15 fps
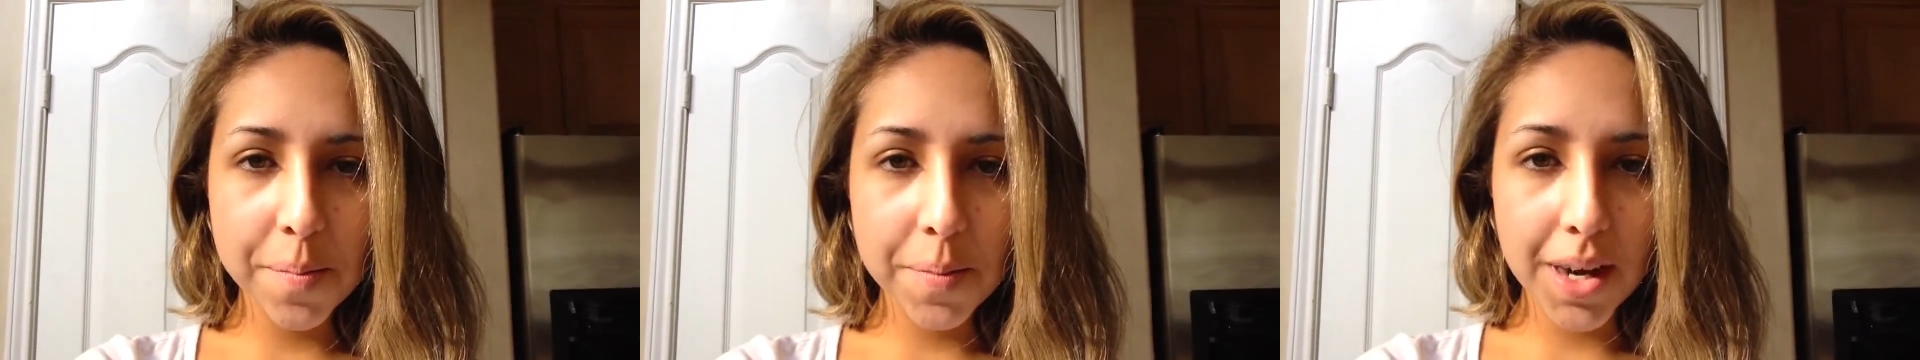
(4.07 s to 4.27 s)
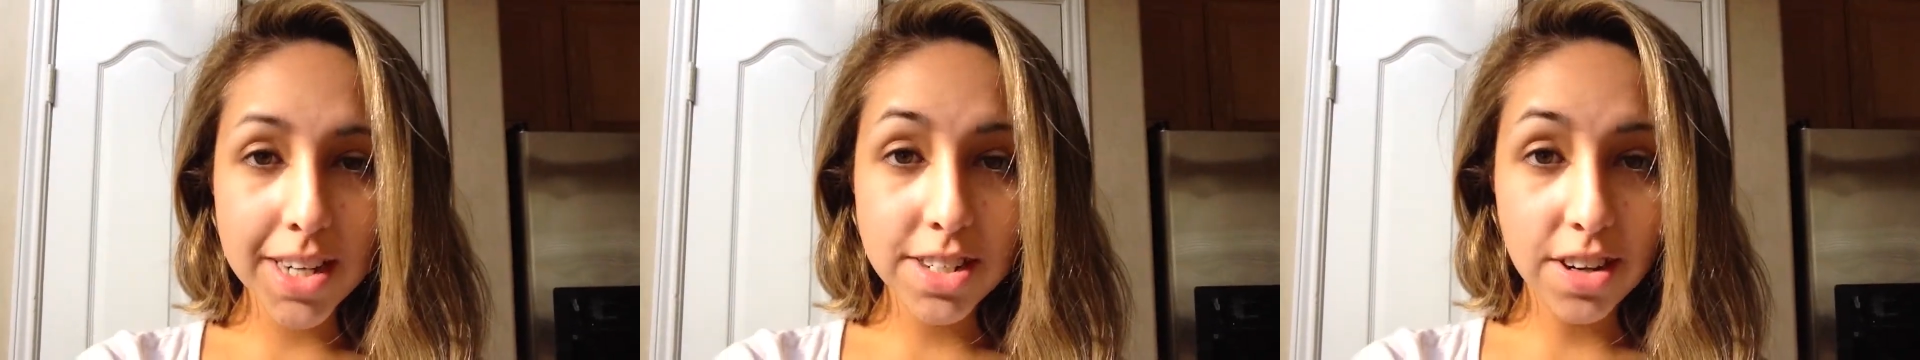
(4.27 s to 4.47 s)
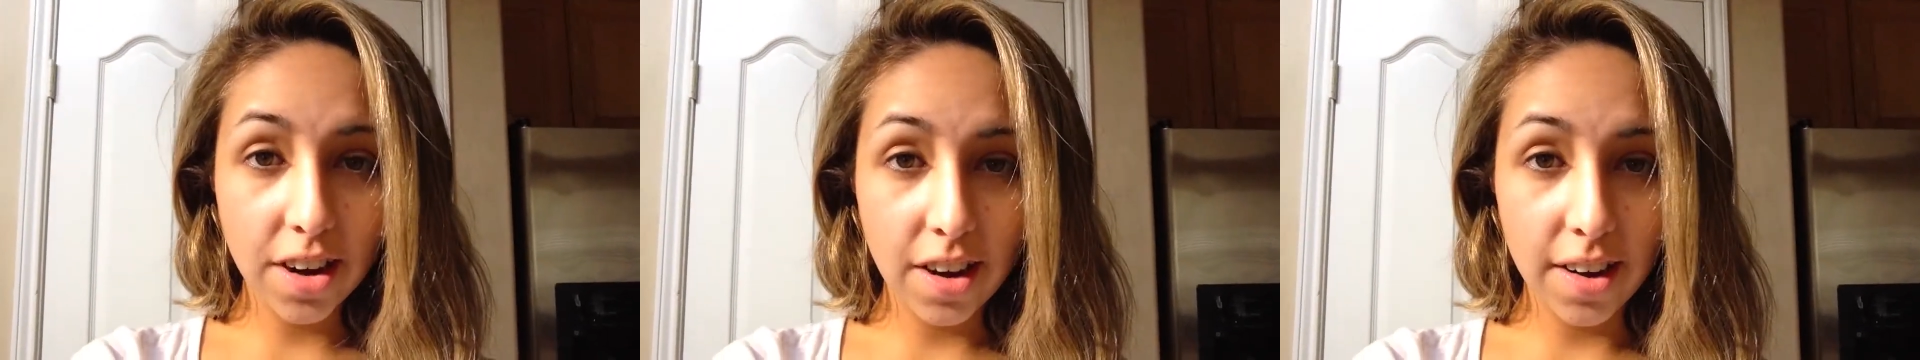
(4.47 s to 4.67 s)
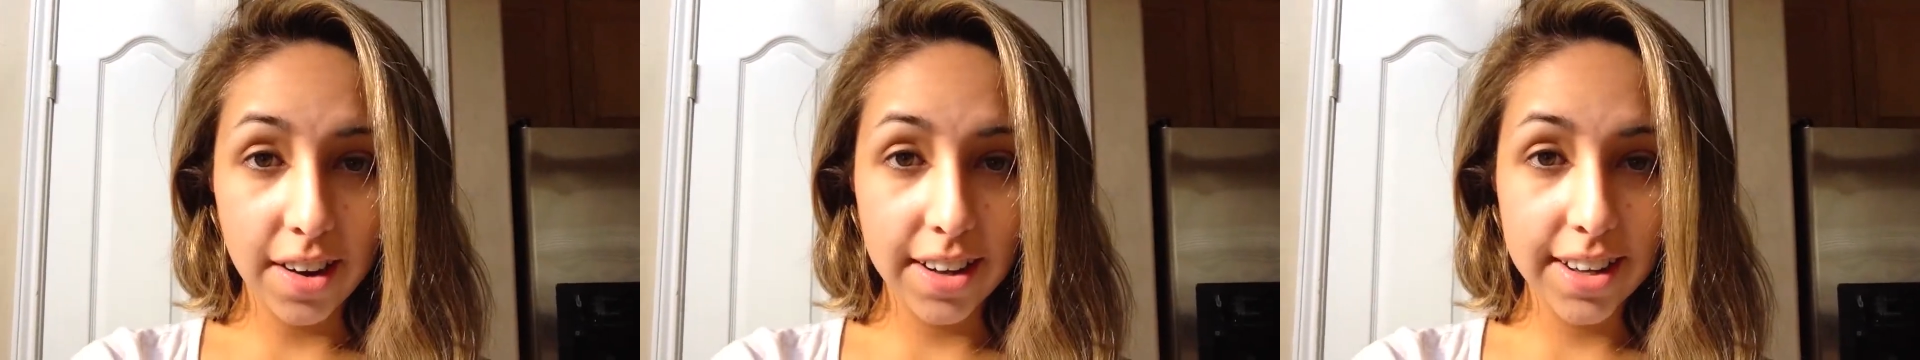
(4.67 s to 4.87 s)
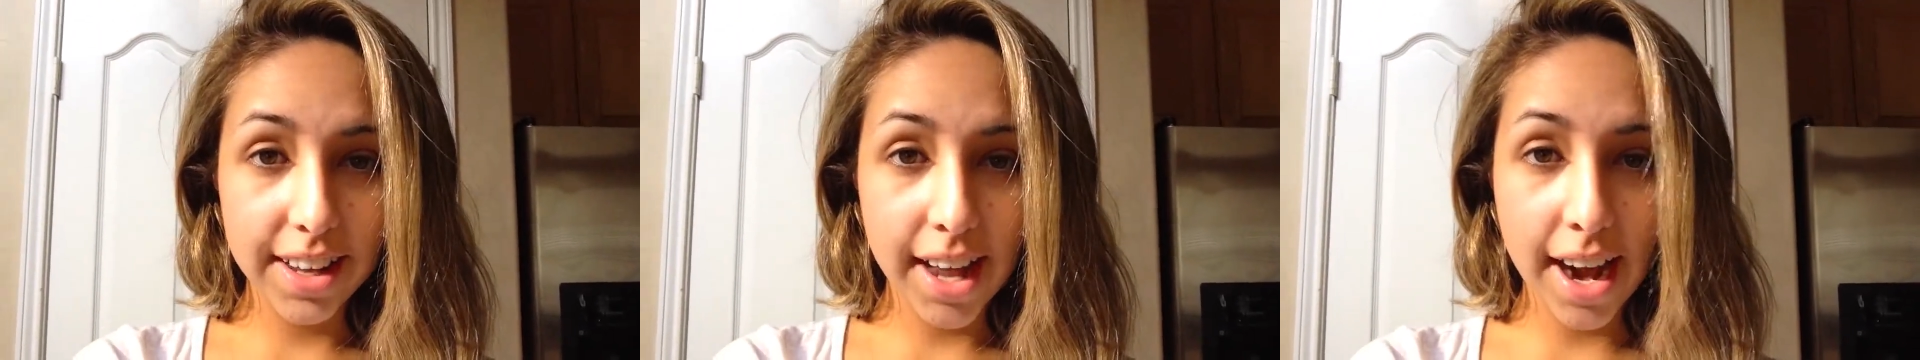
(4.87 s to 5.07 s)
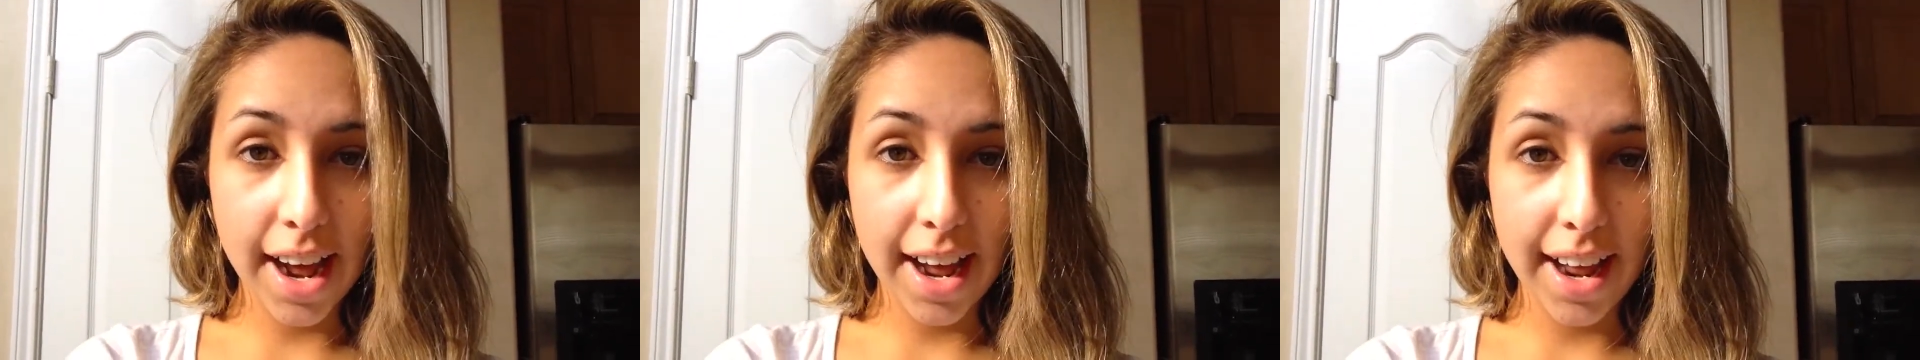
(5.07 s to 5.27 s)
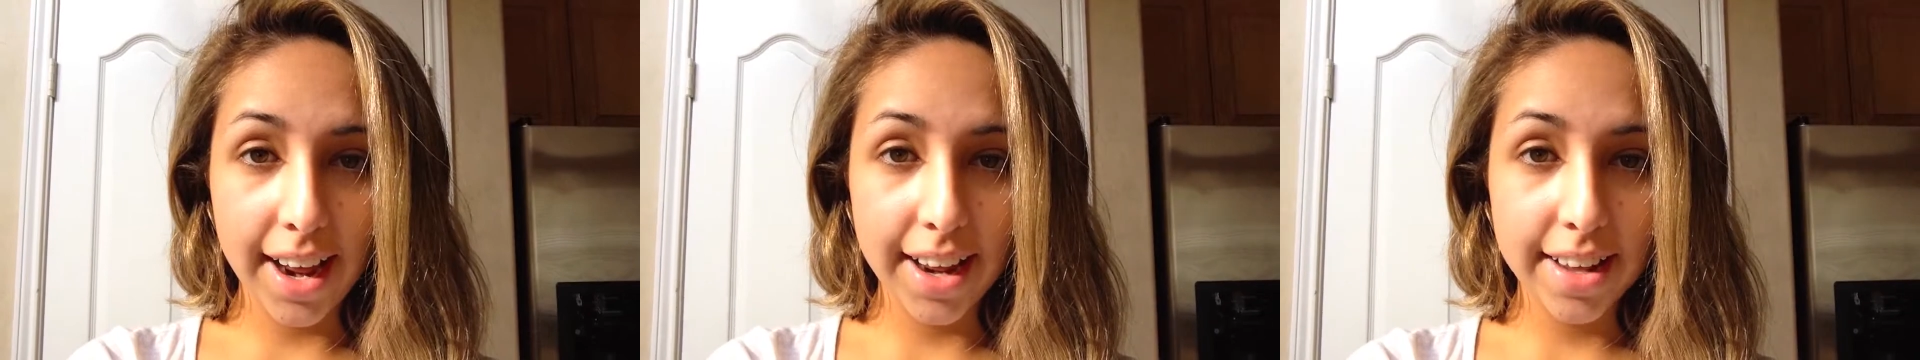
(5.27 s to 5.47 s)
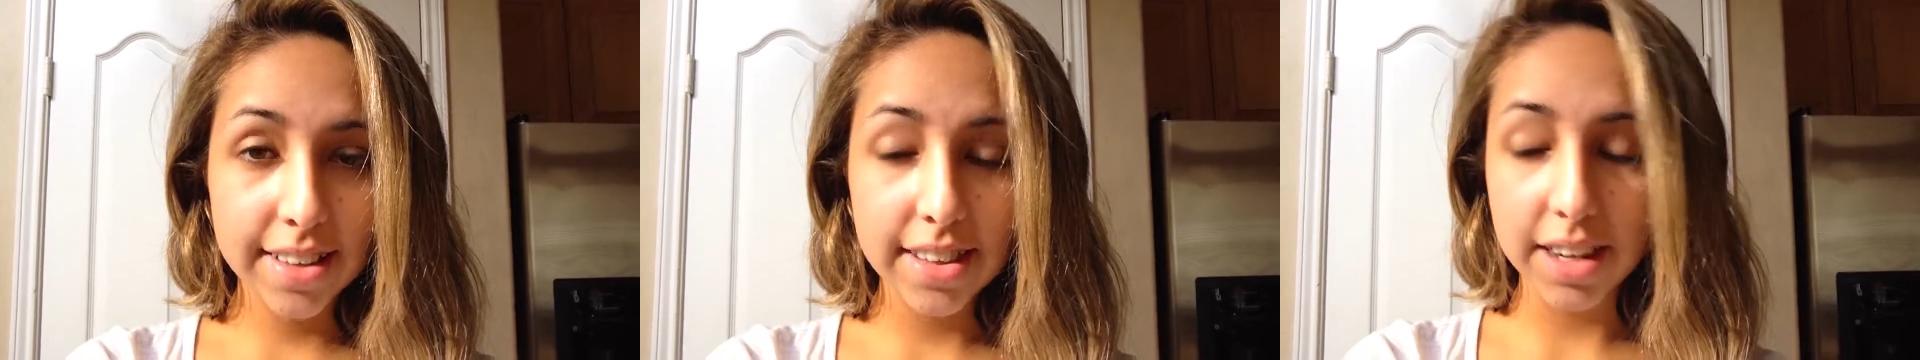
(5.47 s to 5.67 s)
my dog and
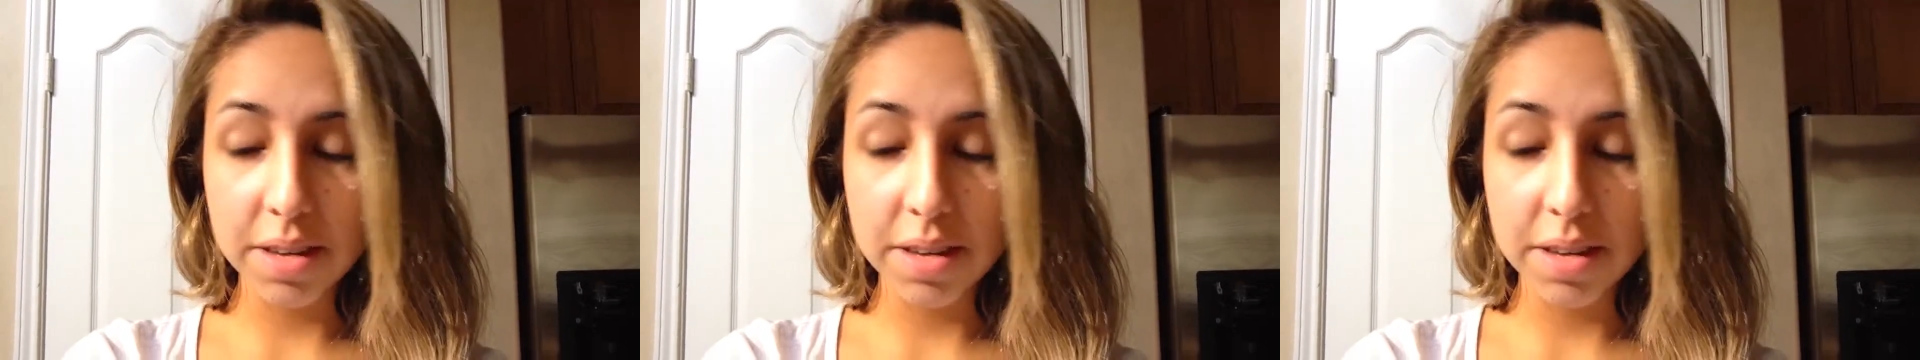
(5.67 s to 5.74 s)
I,